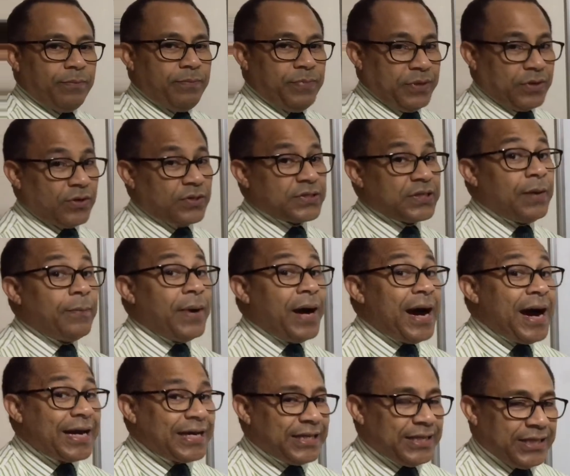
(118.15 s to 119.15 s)
because I'm
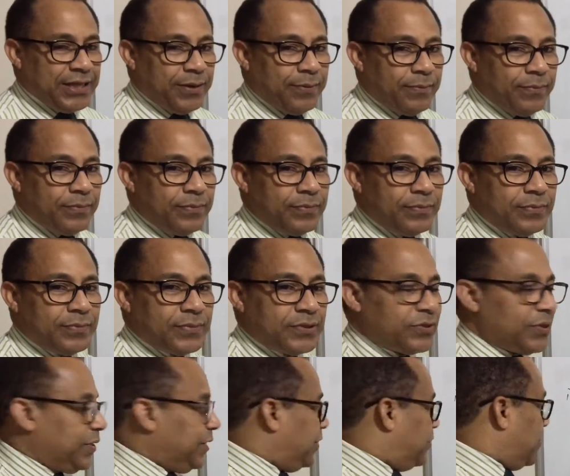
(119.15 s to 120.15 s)
adding them,
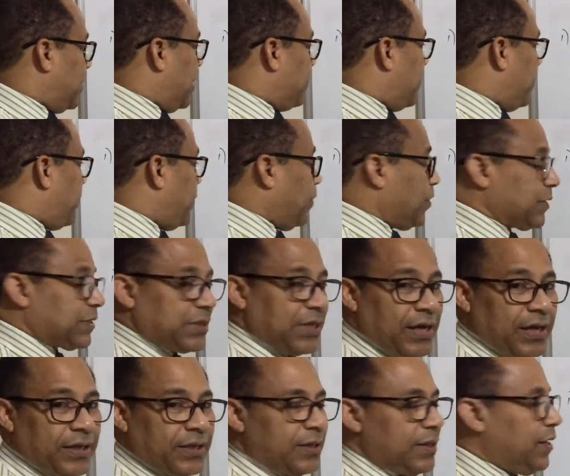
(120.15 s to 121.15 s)
so I need to have a plus
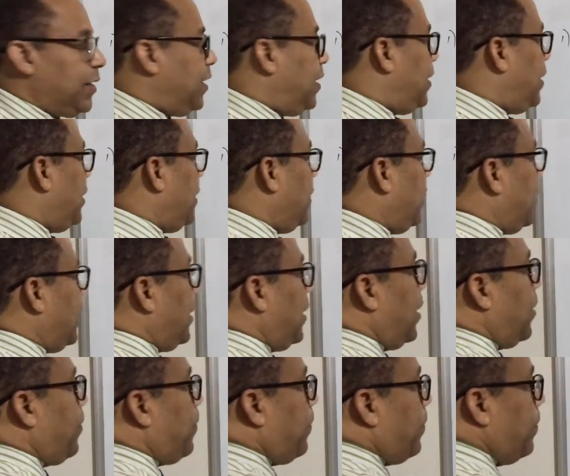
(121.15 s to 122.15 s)
sign.
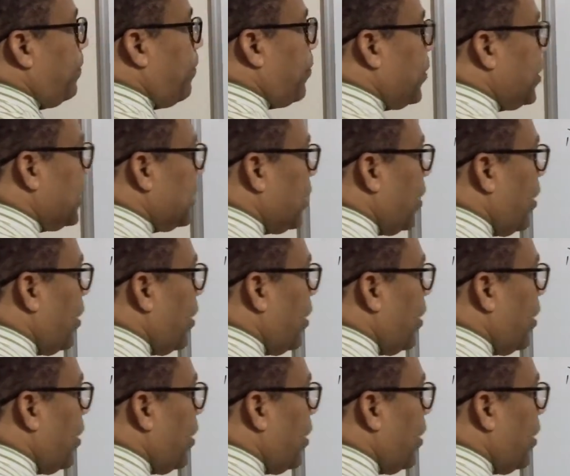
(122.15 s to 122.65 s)
Bring